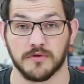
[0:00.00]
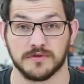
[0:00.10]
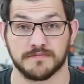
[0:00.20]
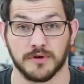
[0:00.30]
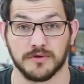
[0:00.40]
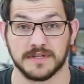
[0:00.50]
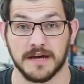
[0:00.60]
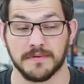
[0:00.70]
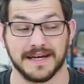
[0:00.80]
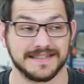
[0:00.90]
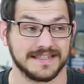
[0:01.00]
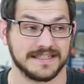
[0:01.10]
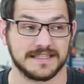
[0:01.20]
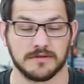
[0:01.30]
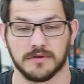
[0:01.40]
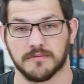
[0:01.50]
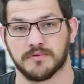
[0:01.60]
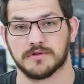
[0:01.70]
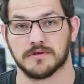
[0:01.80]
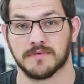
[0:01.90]
prototyping as it is still on the
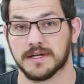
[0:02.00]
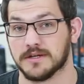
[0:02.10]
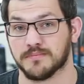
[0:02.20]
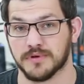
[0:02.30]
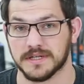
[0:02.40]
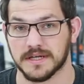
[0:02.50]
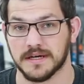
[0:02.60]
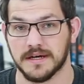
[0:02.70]
printer ready to print